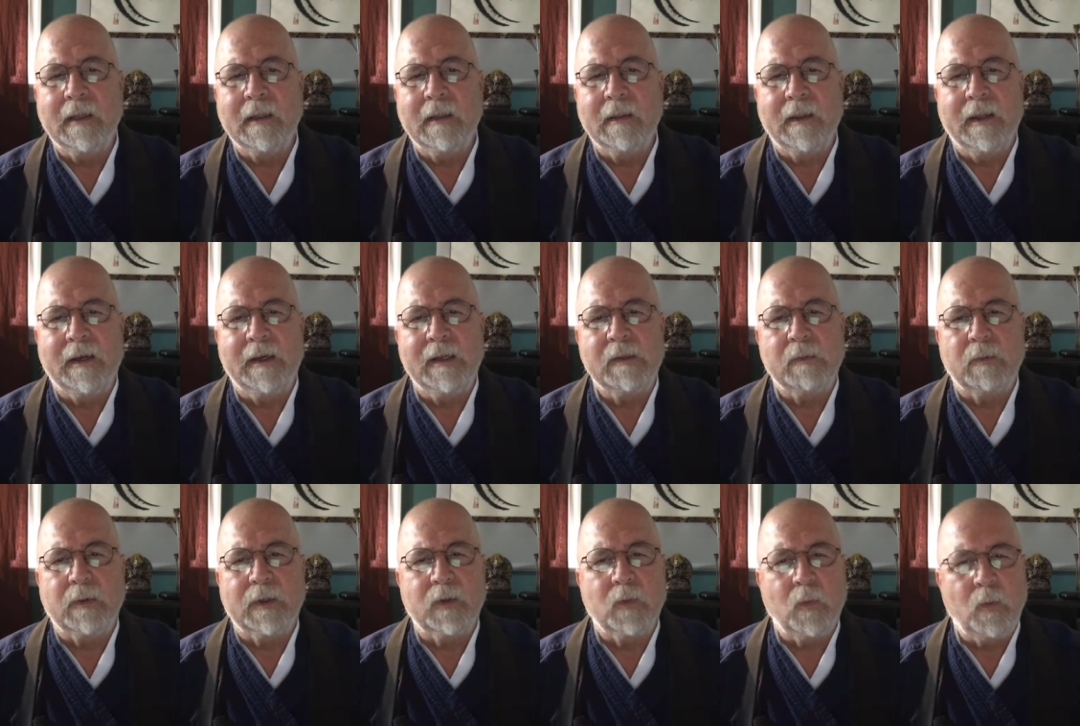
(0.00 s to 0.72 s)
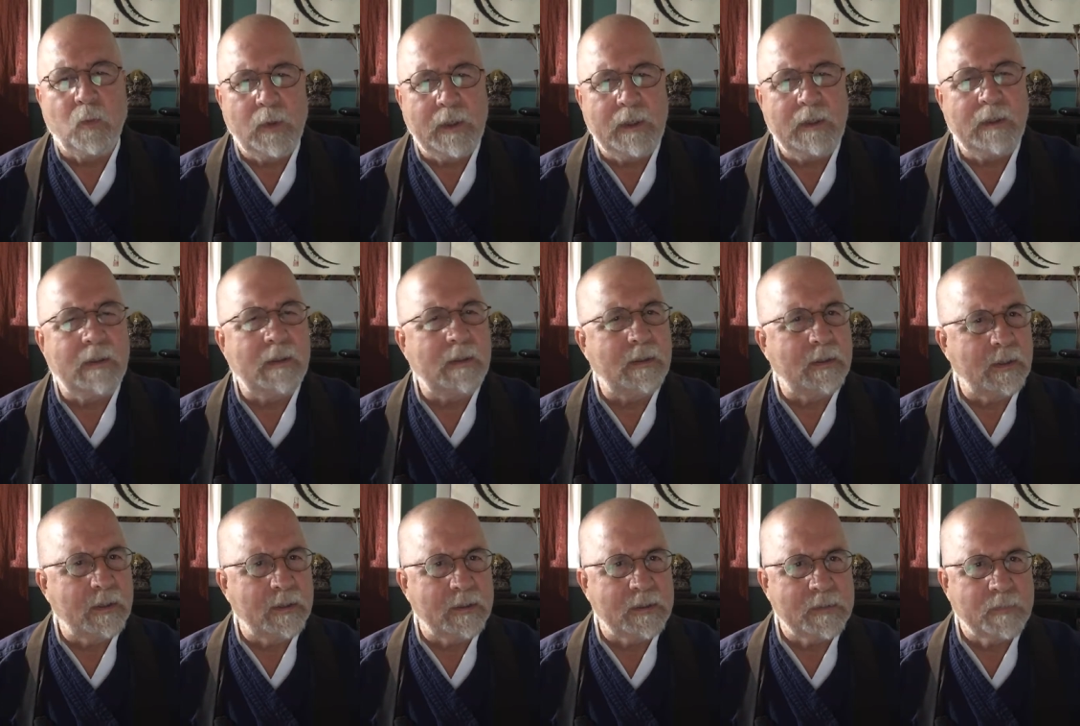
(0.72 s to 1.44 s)
that is what we,
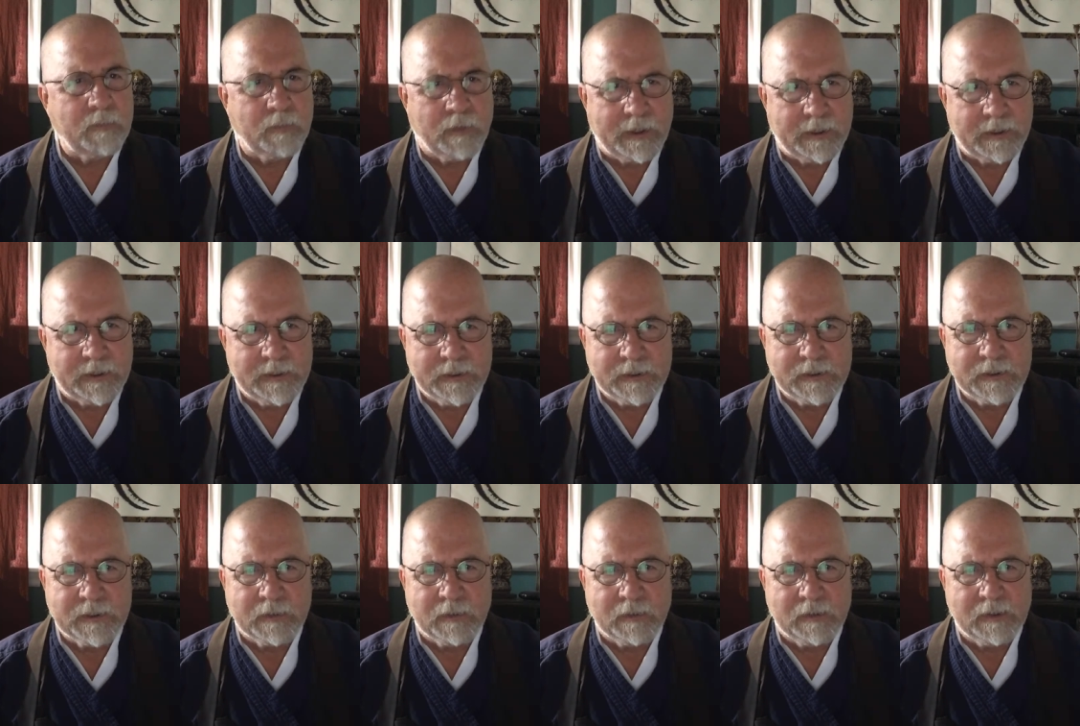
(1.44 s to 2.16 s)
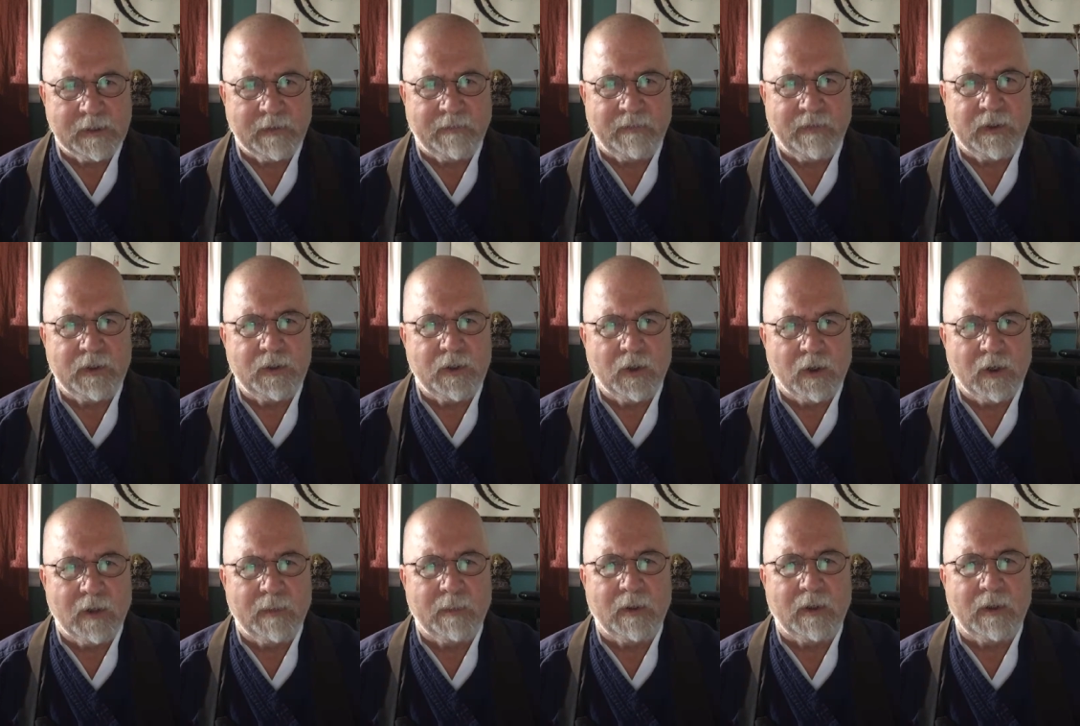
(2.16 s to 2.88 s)
as practitioners of the
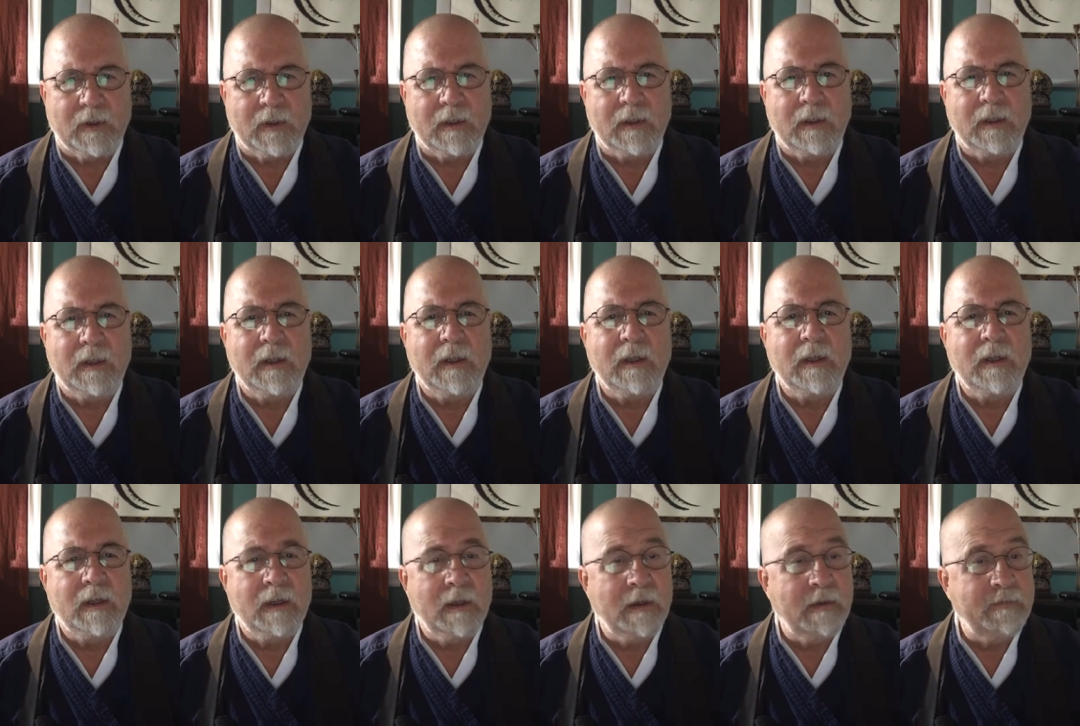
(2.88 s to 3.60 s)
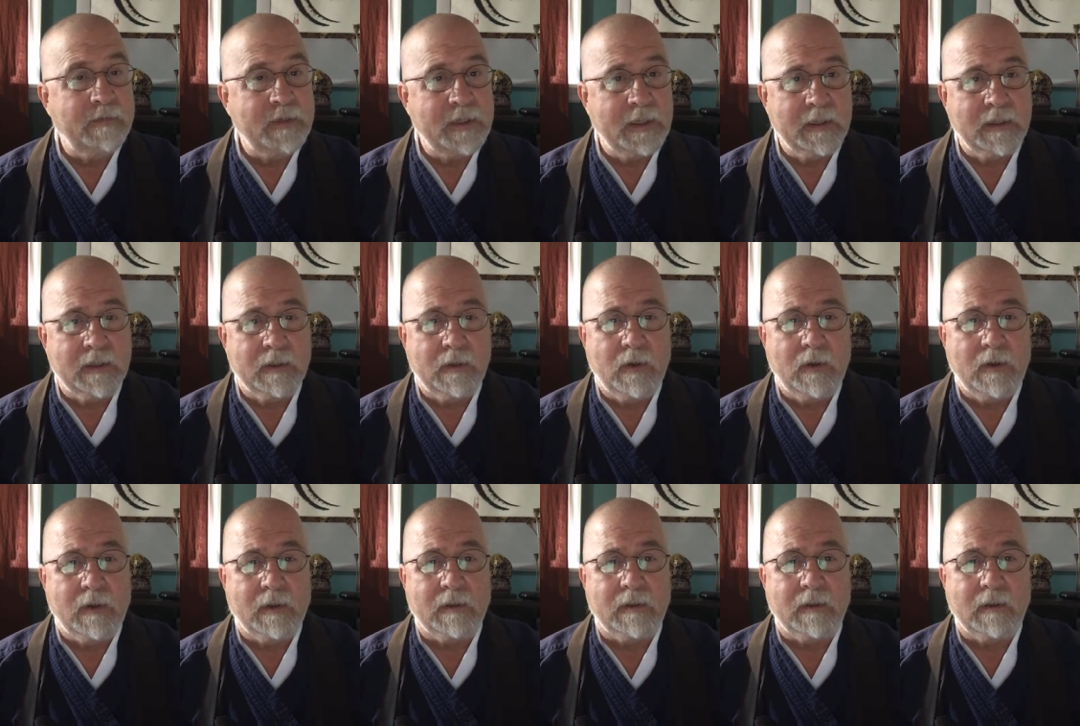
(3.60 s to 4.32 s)
Dharma, have taken
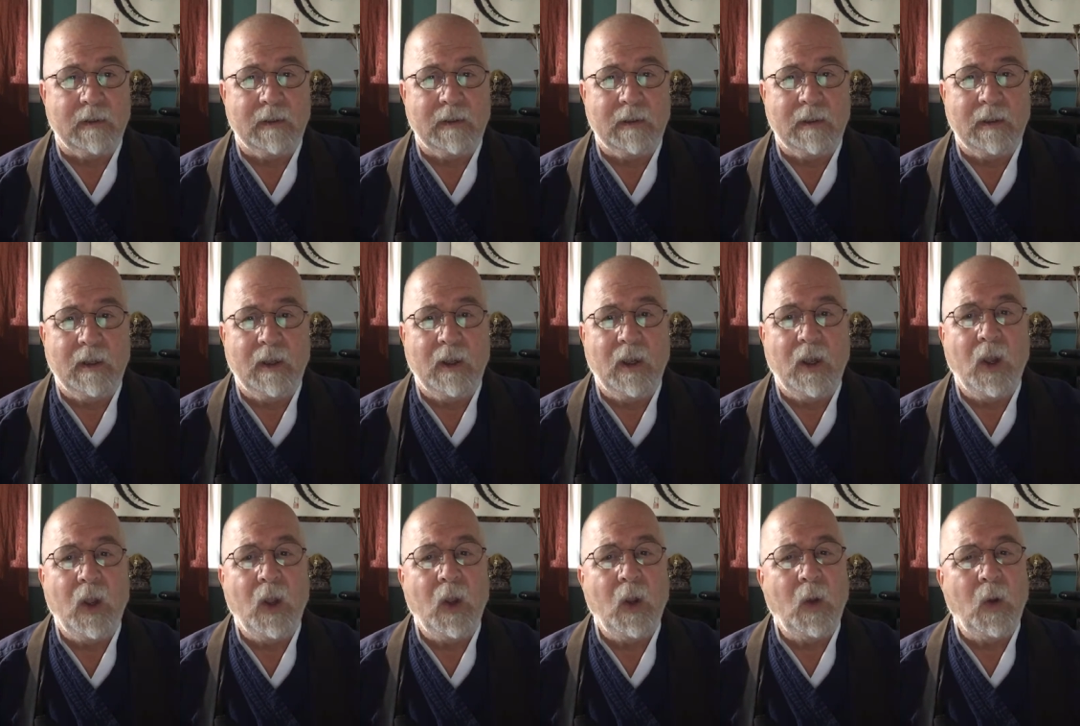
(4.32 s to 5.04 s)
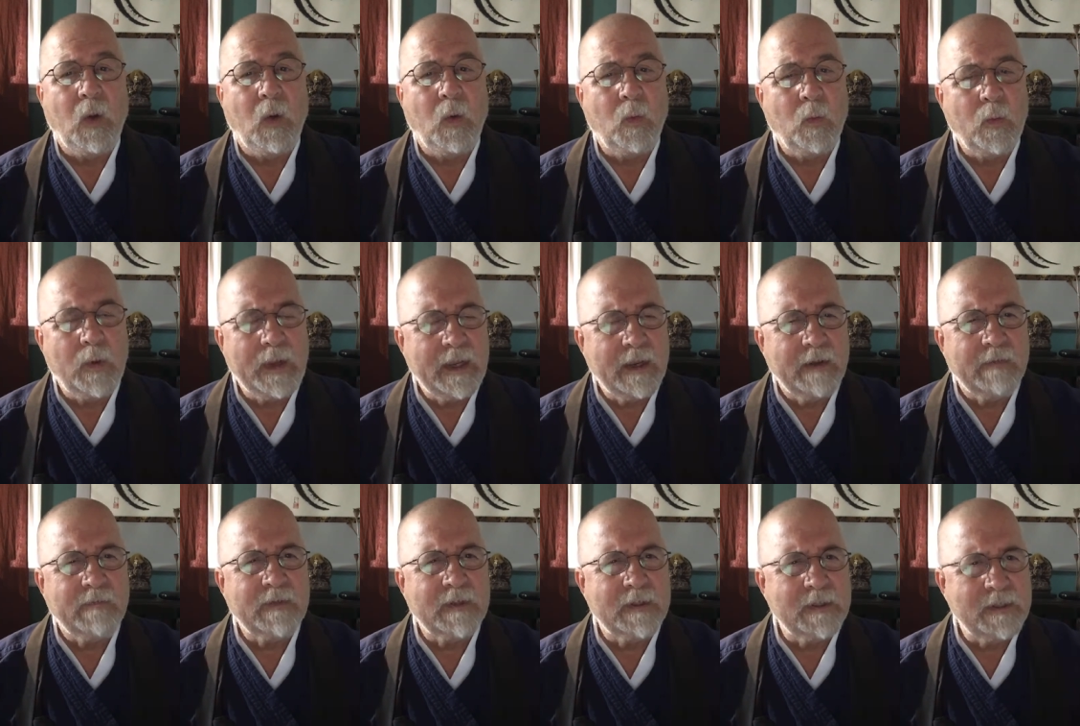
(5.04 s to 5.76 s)
on. We
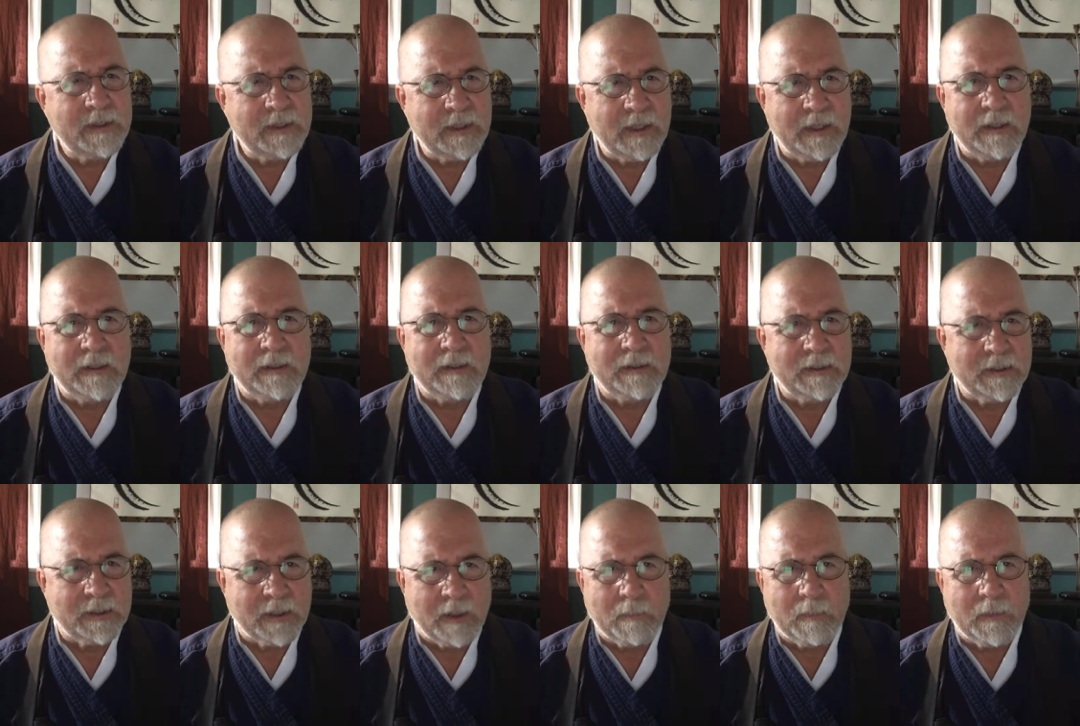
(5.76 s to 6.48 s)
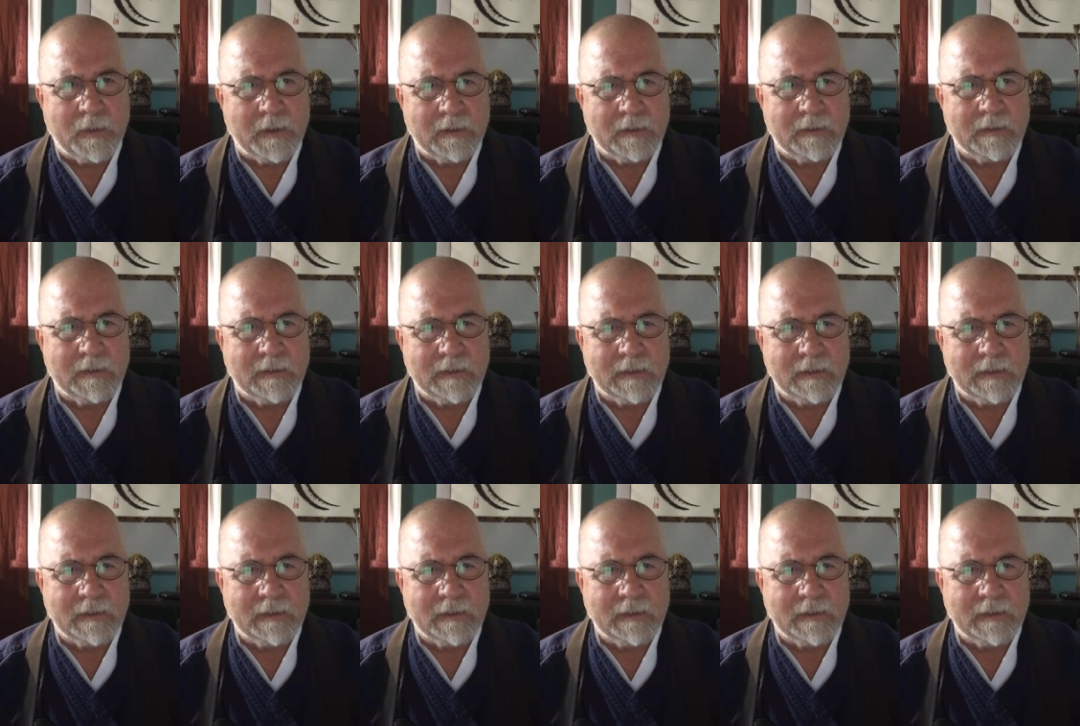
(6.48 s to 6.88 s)
have to say something.